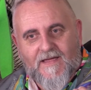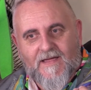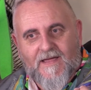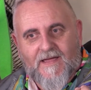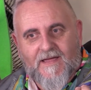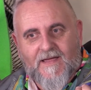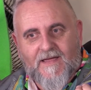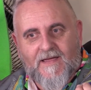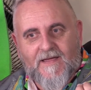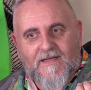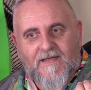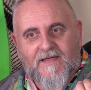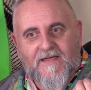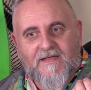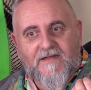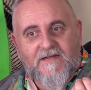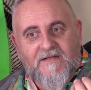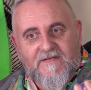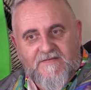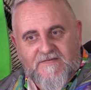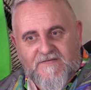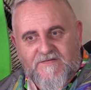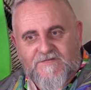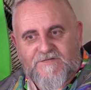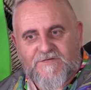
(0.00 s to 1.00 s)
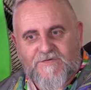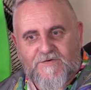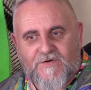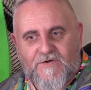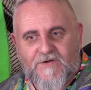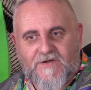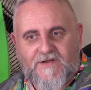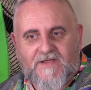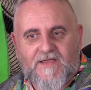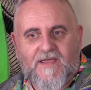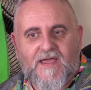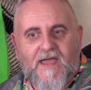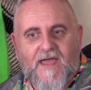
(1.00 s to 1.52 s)
It is a
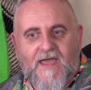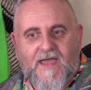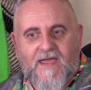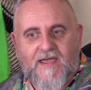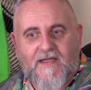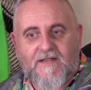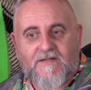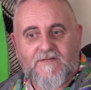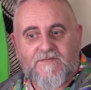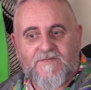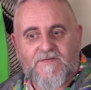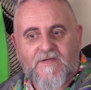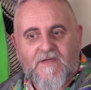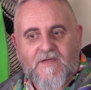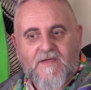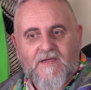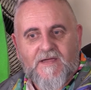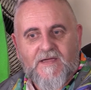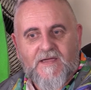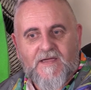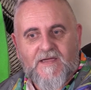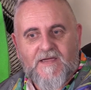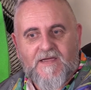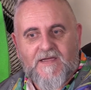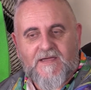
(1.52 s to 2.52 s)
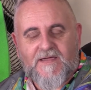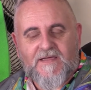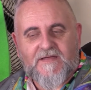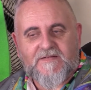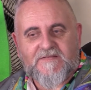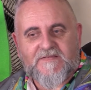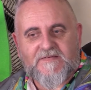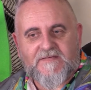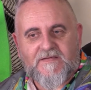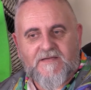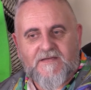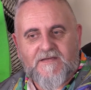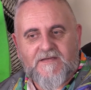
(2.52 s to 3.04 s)
journey, and
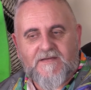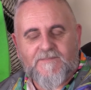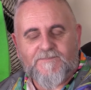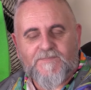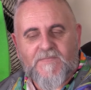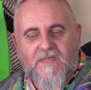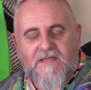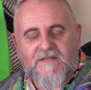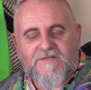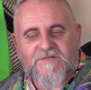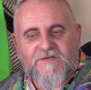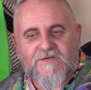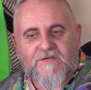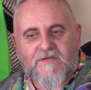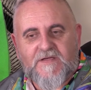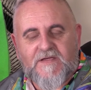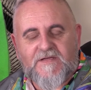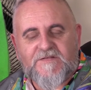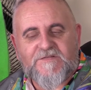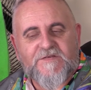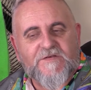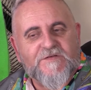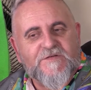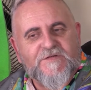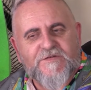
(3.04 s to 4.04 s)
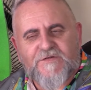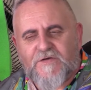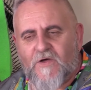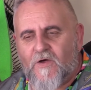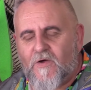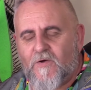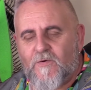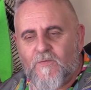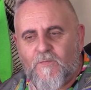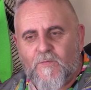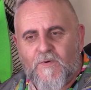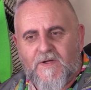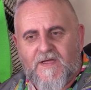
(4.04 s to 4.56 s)
it's a
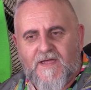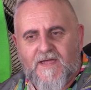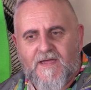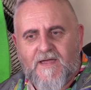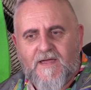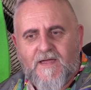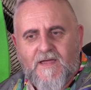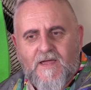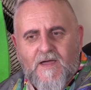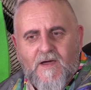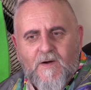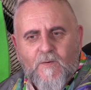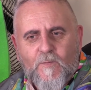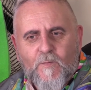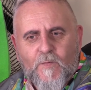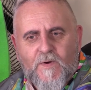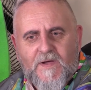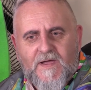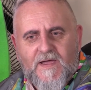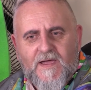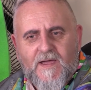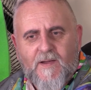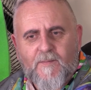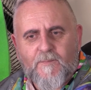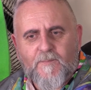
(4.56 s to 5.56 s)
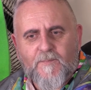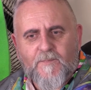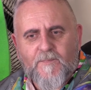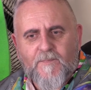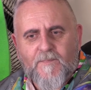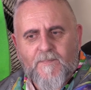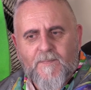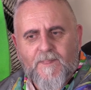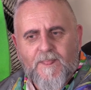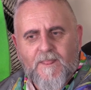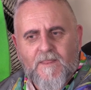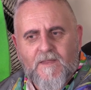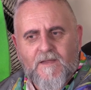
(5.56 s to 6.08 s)
show where
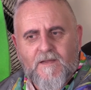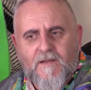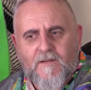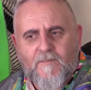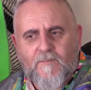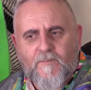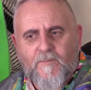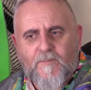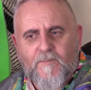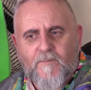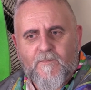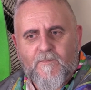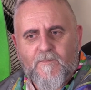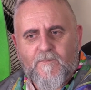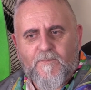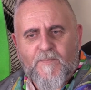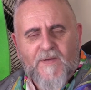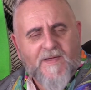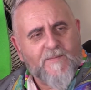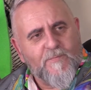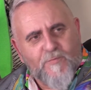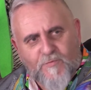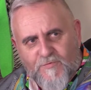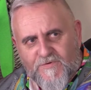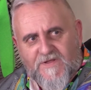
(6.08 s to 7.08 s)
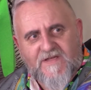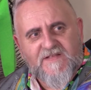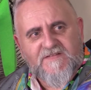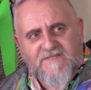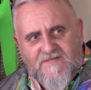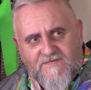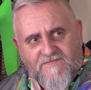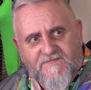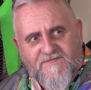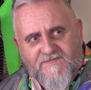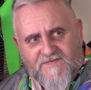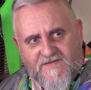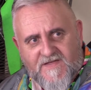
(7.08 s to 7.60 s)
people need
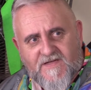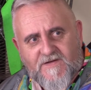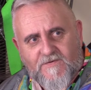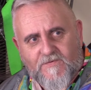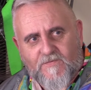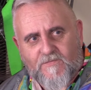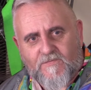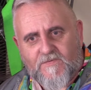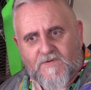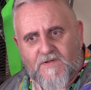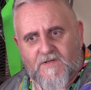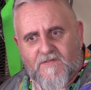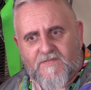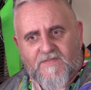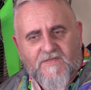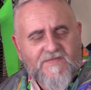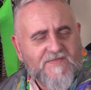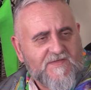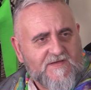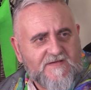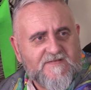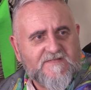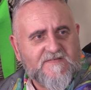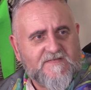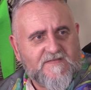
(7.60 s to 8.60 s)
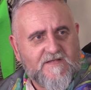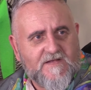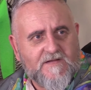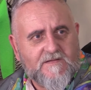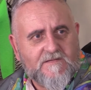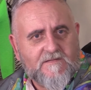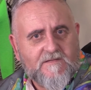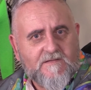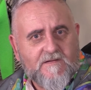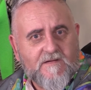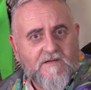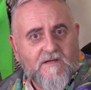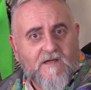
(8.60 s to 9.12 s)
to feel the things
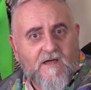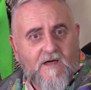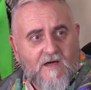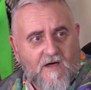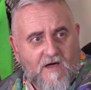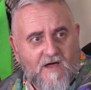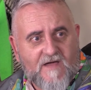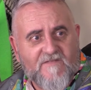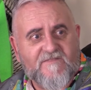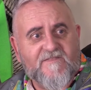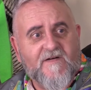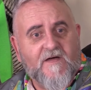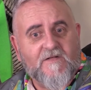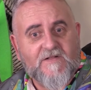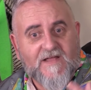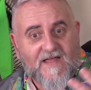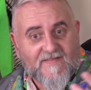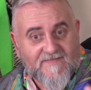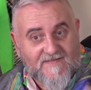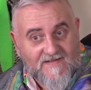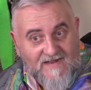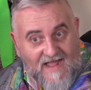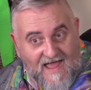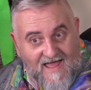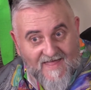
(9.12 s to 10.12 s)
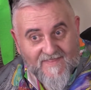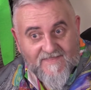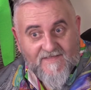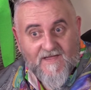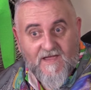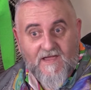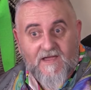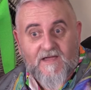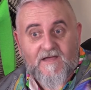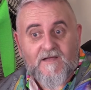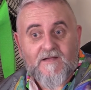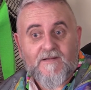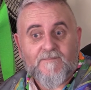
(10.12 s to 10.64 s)
that I felt and that
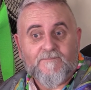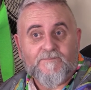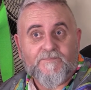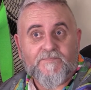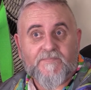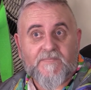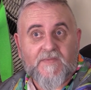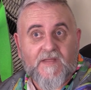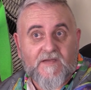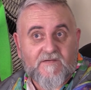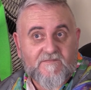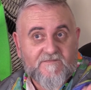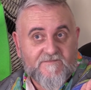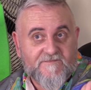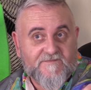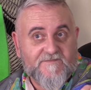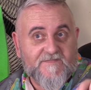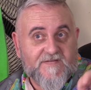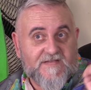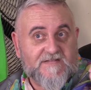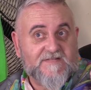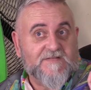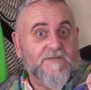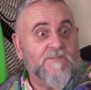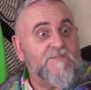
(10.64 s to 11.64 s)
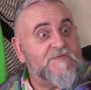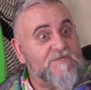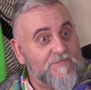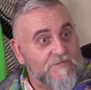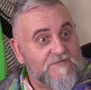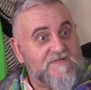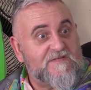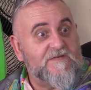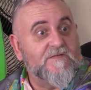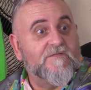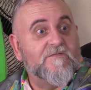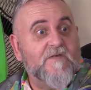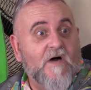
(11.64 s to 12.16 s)
other victims or
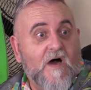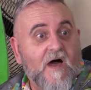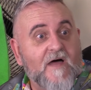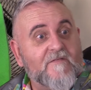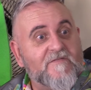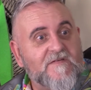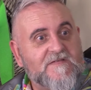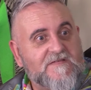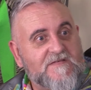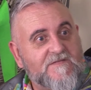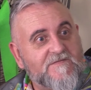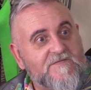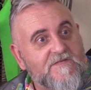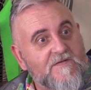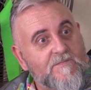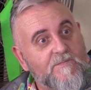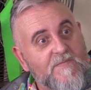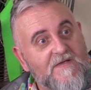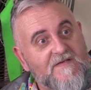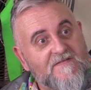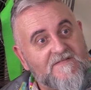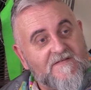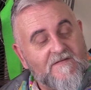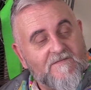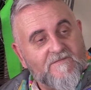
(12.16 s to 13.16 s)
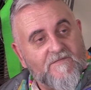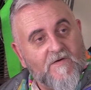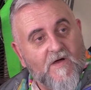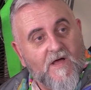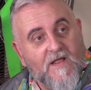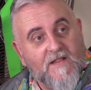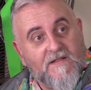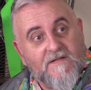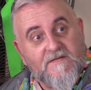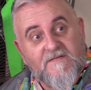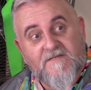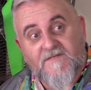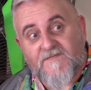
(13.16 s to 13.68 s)
survivors of domestic
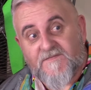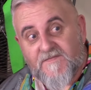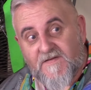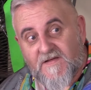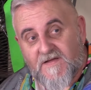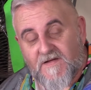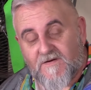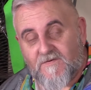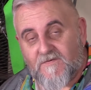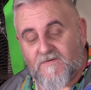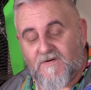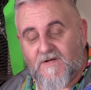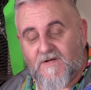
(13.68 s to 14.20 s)
violence feel.